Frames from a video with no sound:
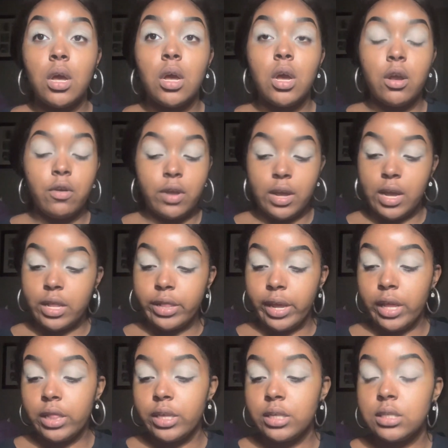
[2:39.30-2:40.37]
All right, I
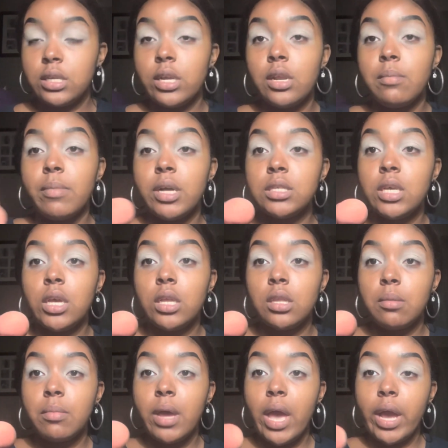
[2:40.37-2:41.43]
lightly set it by taking the
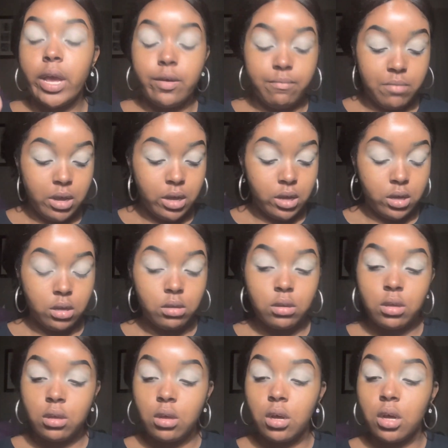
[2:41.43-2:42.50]
back of my
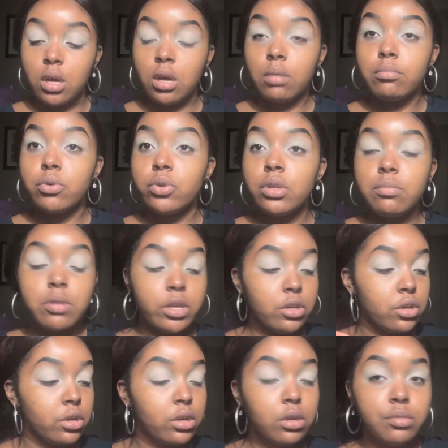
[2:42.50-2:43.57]
beauty
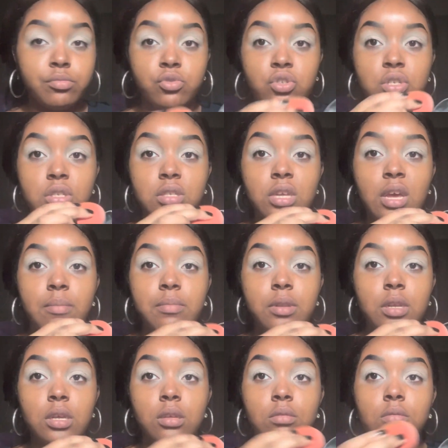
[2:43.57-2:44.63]
blender and just dampen
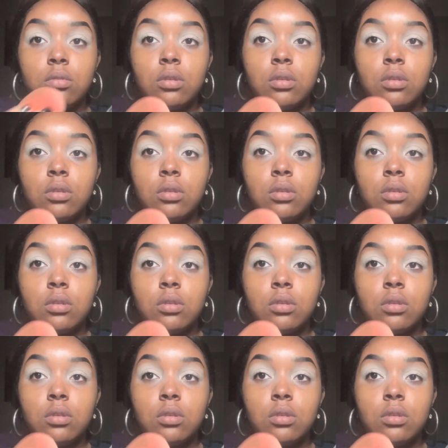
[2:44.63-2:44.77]
it.